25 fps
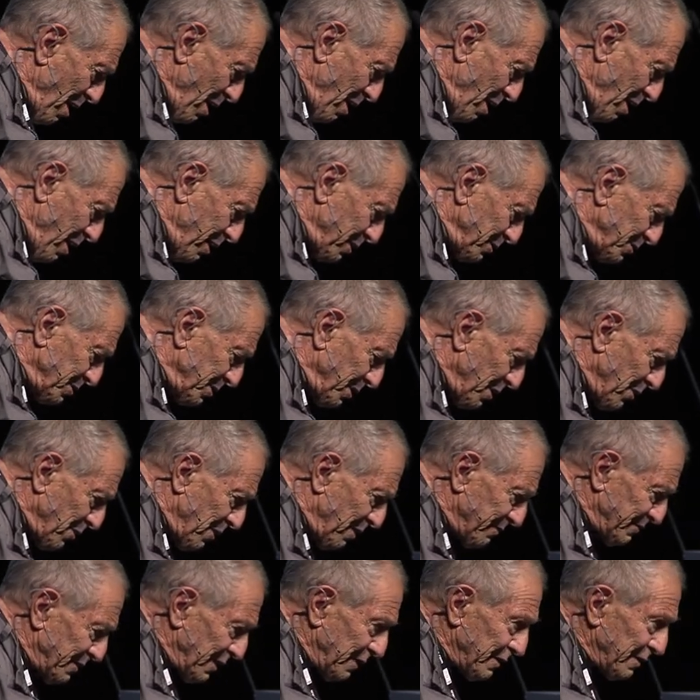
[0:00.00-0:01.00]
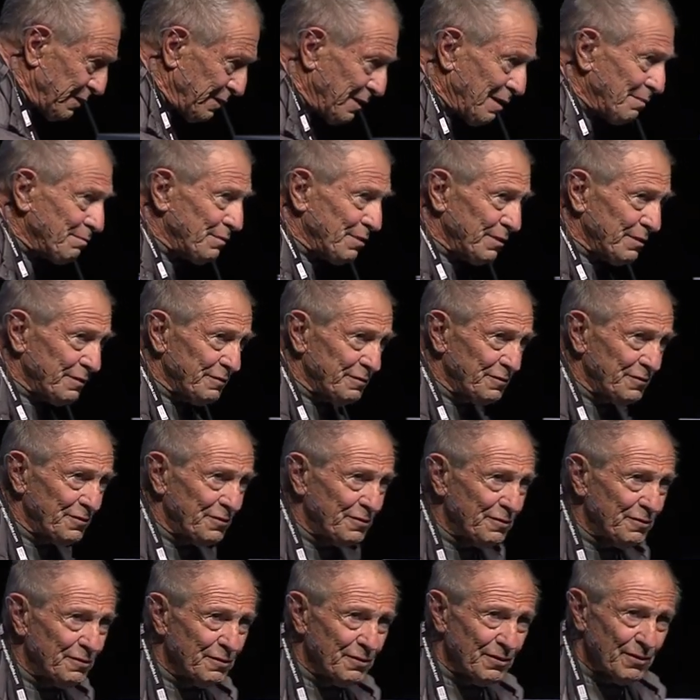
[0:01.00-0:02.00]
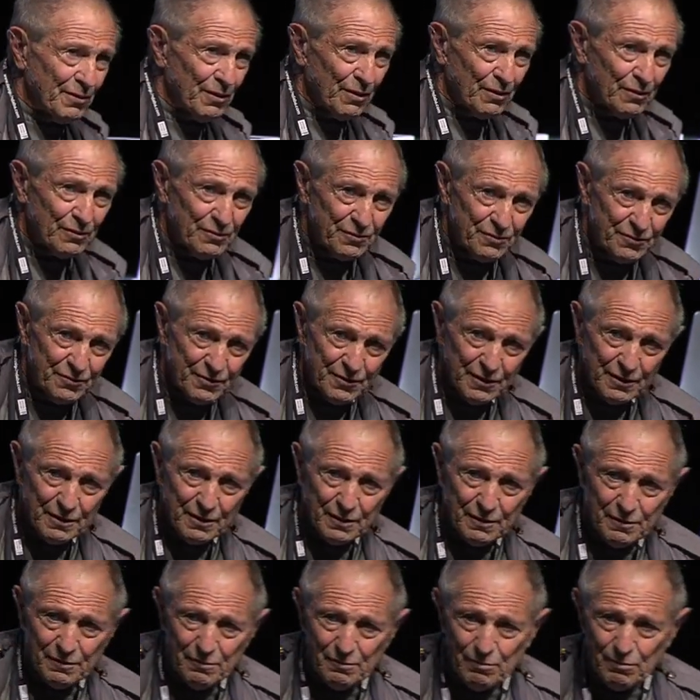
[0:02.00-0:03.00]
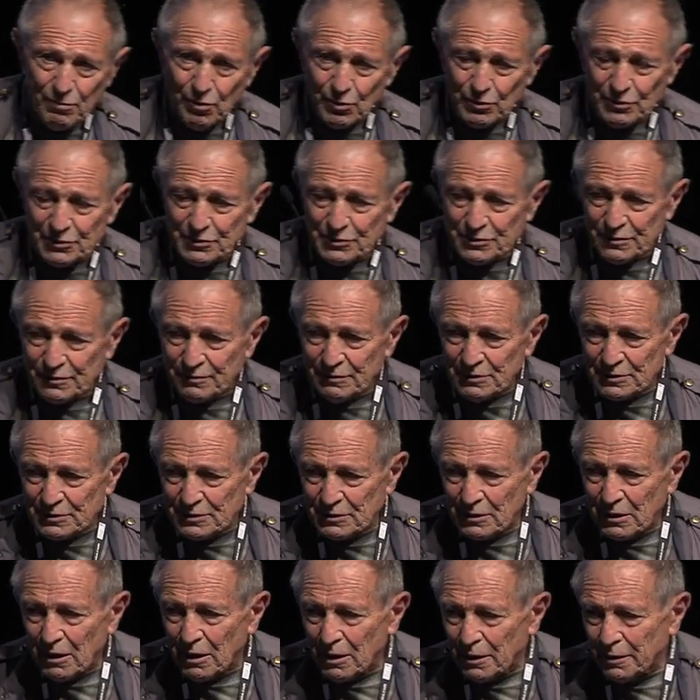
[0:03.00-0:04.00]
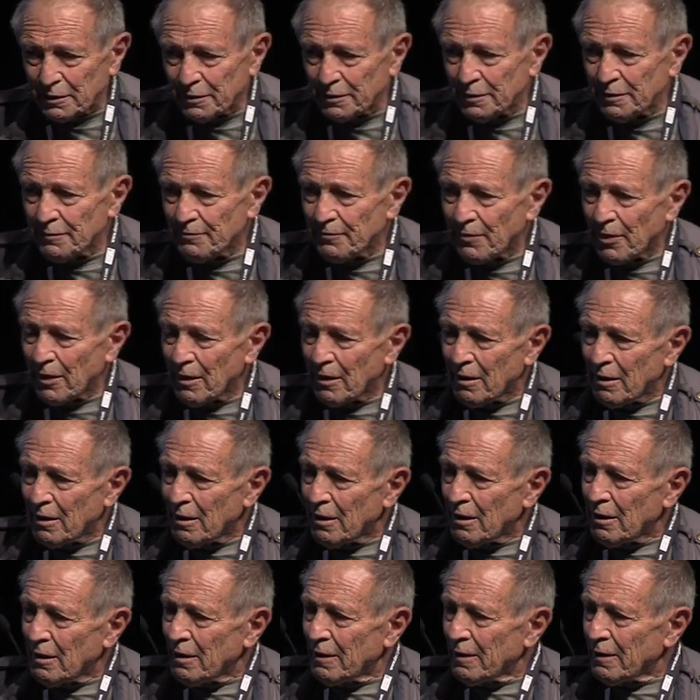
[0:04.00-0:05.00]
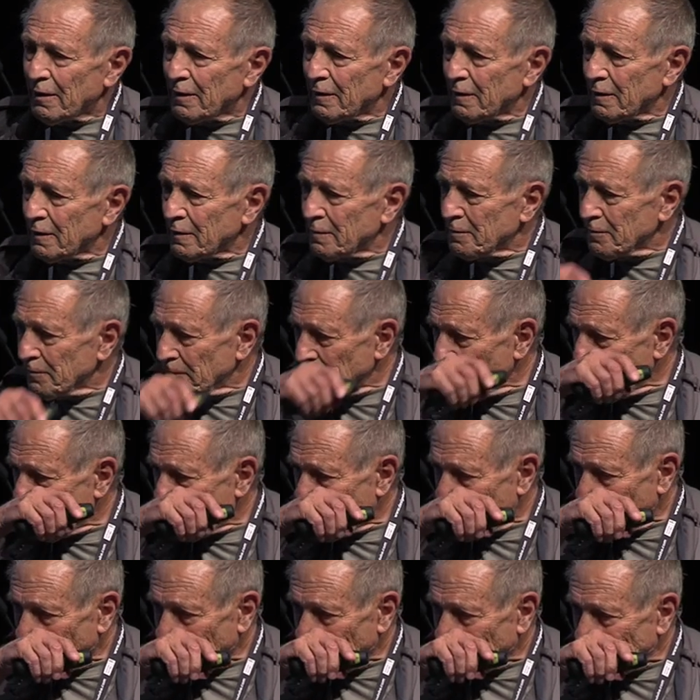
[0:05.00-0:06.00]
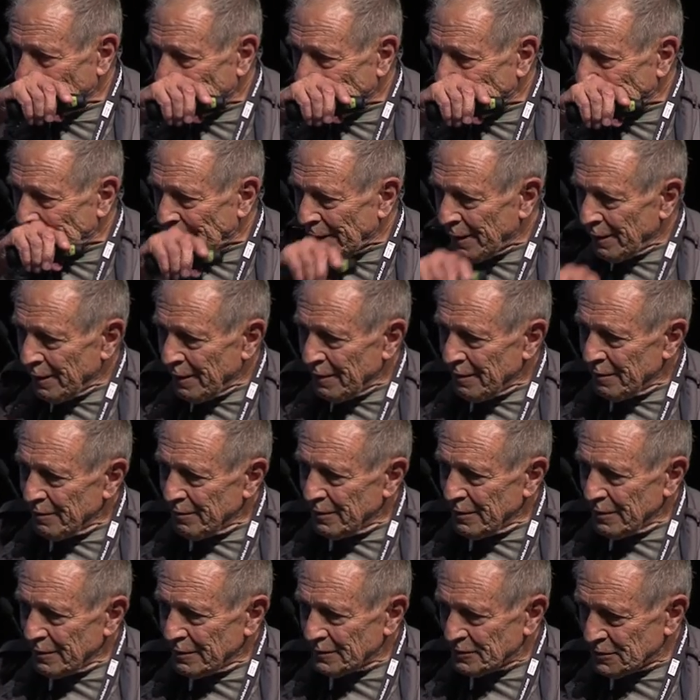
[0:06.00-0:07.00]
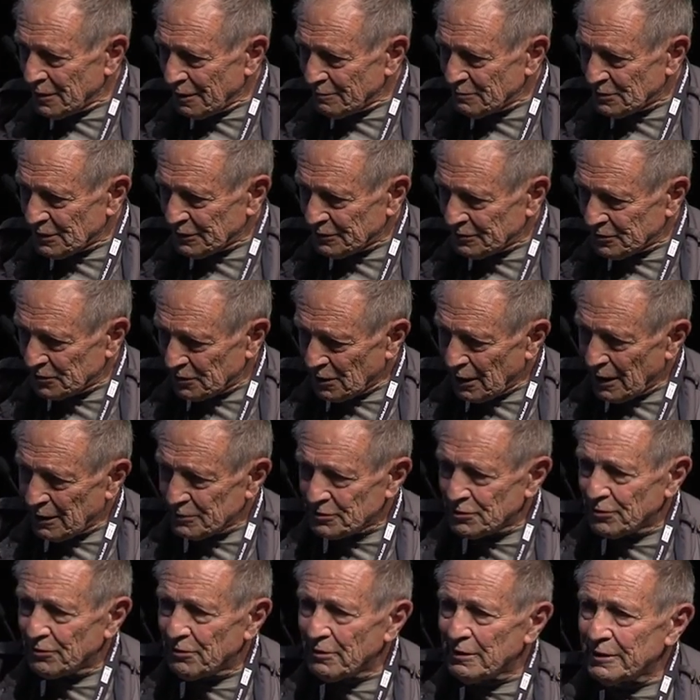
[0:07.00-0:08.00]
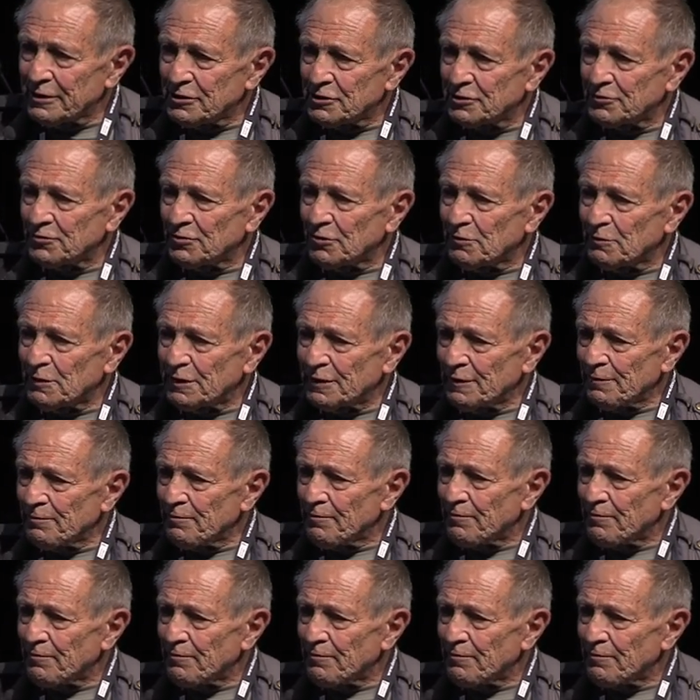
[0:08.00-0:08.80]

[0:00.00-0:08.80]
And so I've done a number of portraits of this kind. The subject signs a release for me,